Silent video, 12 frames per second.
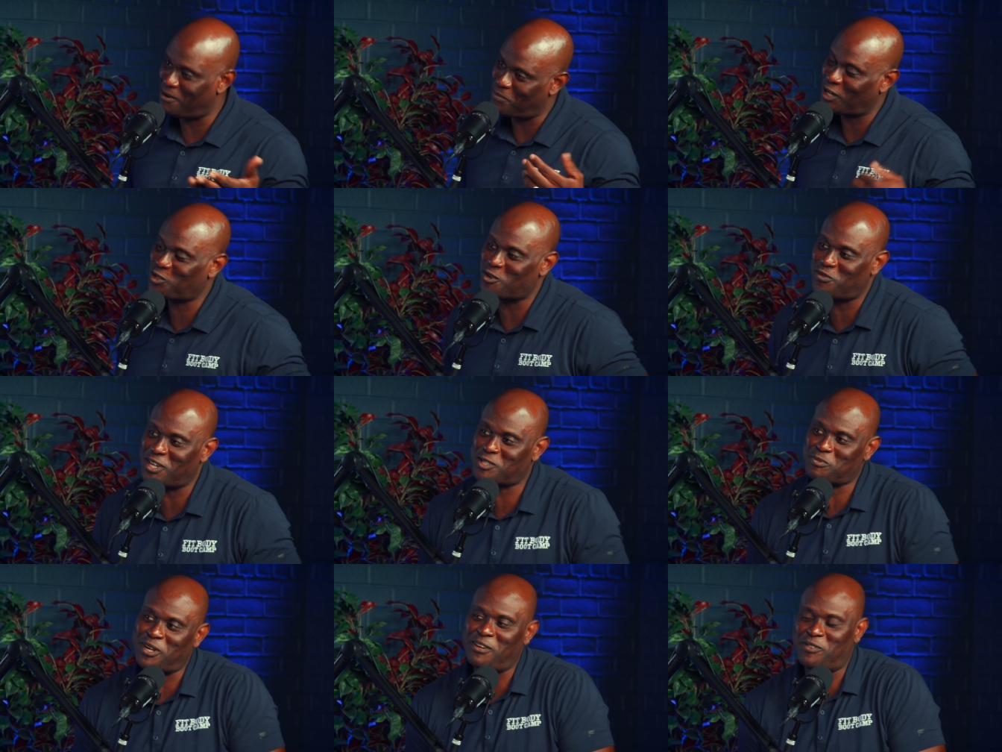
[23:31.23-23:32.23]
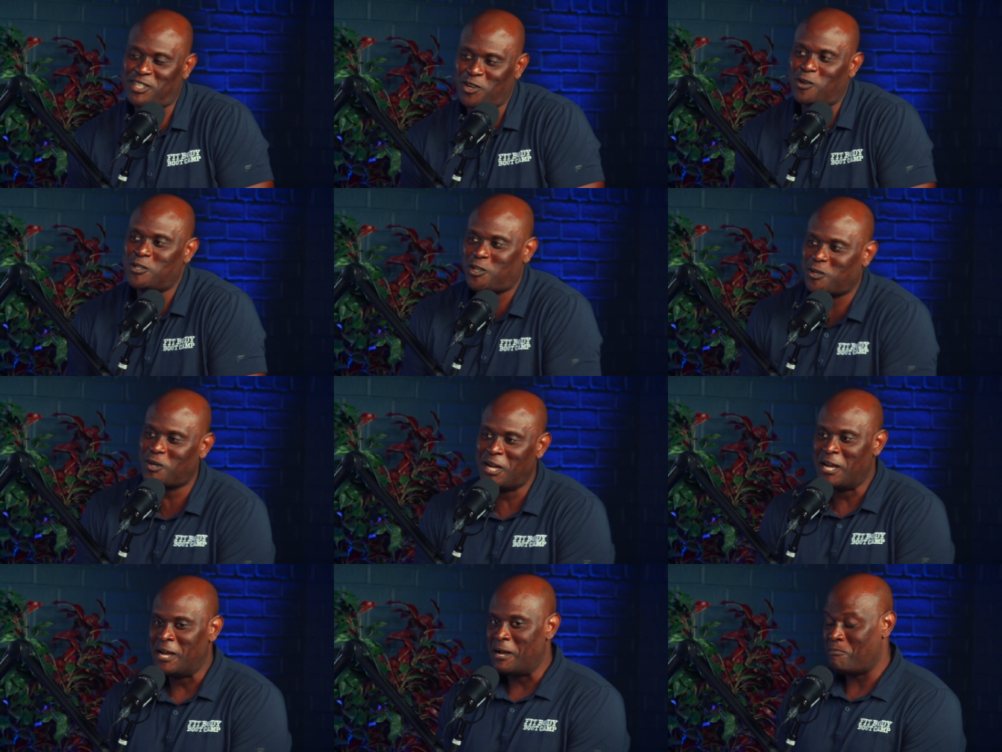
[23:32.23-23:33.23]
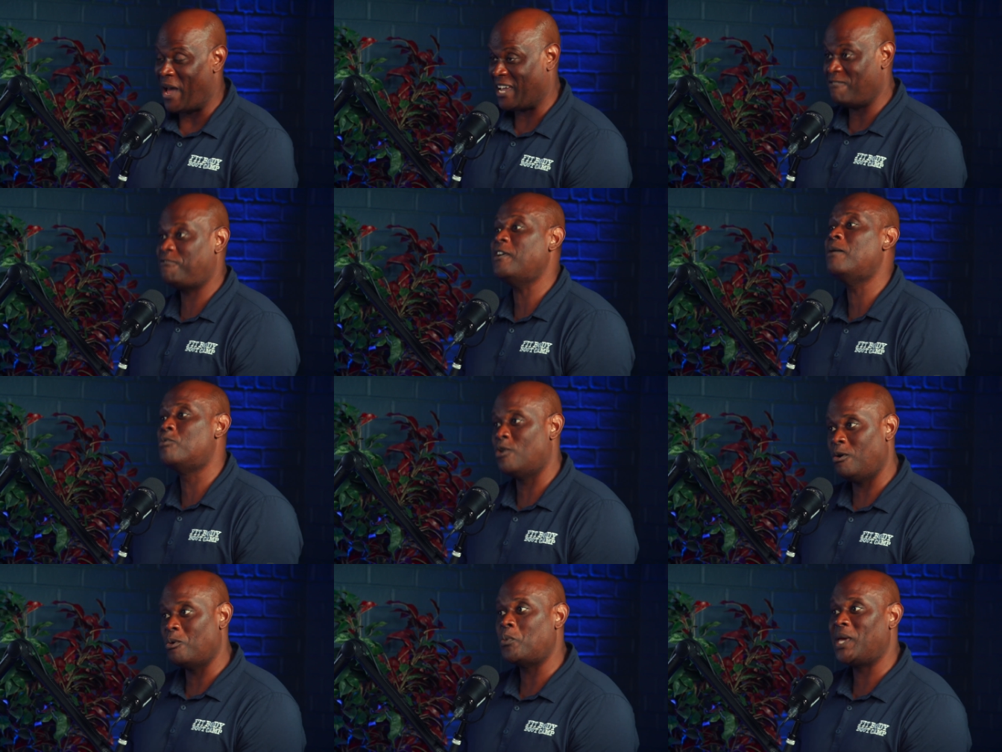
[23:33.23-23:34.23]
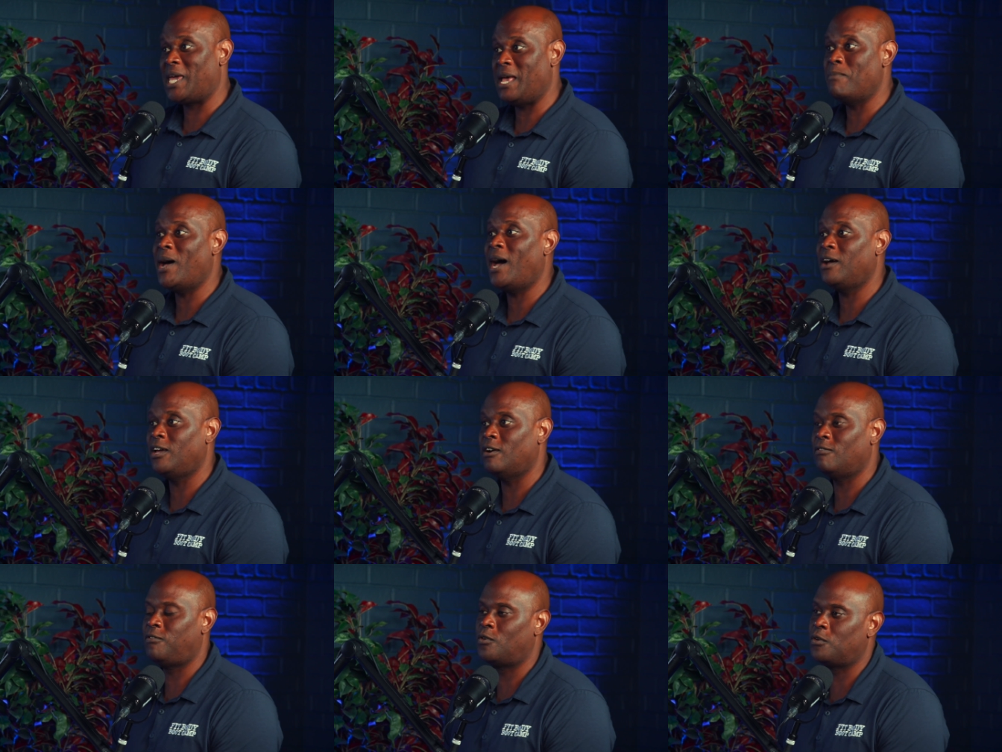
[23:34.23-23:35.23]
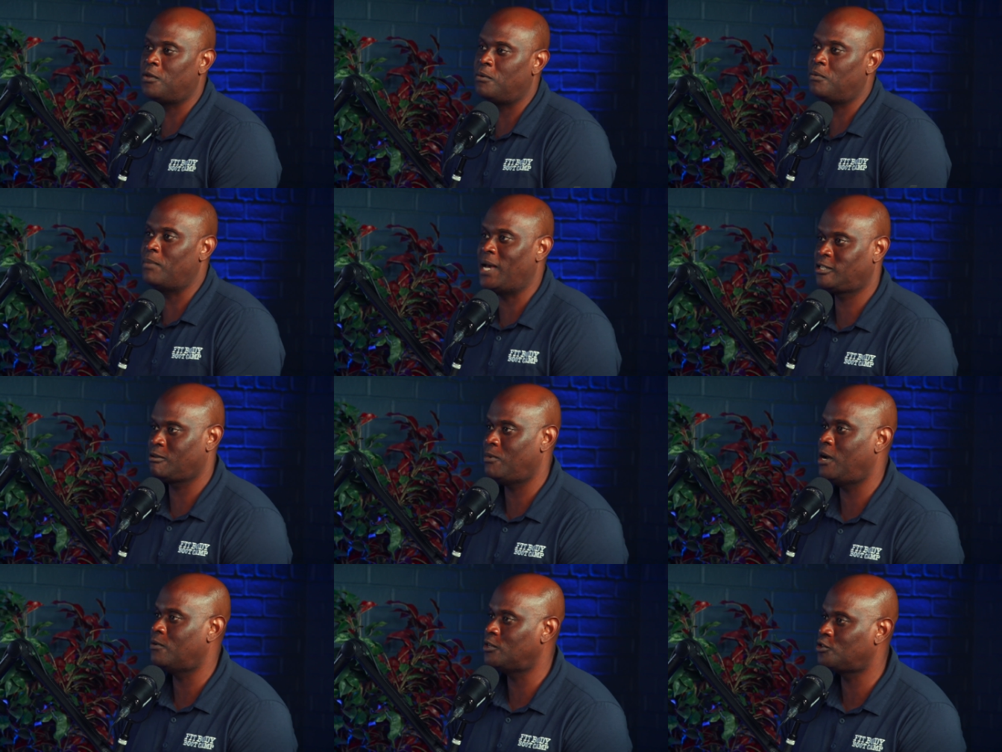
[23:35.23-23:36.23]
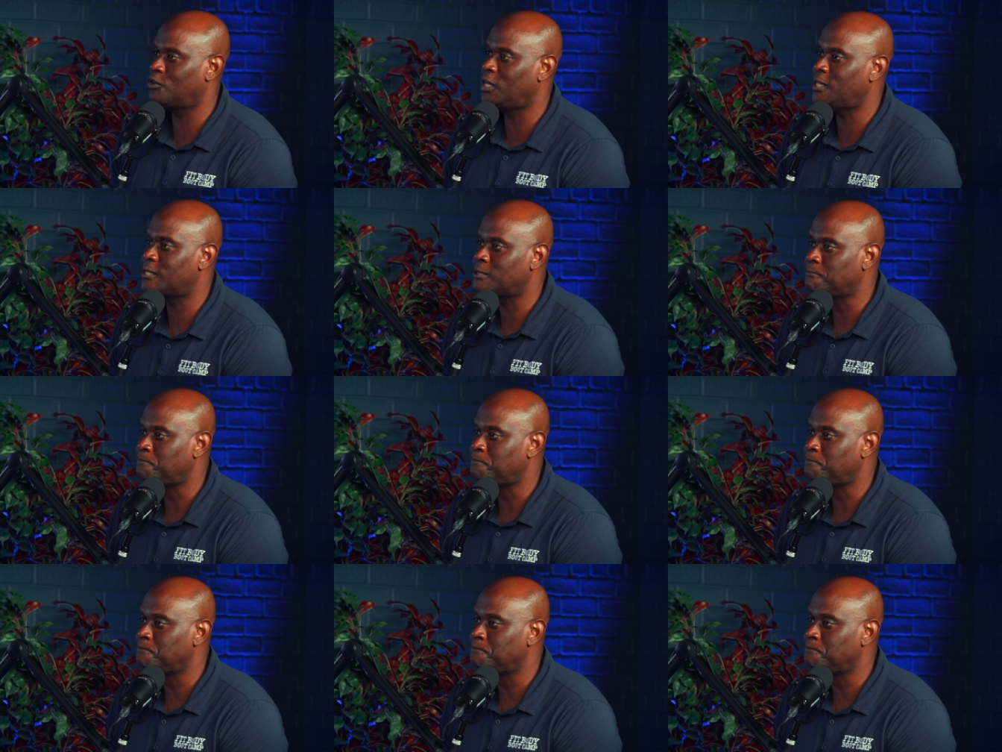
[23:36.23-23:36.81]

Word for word: I'm not sure if he expl- if he told you back in February when we came out here for the Mastermind retreat.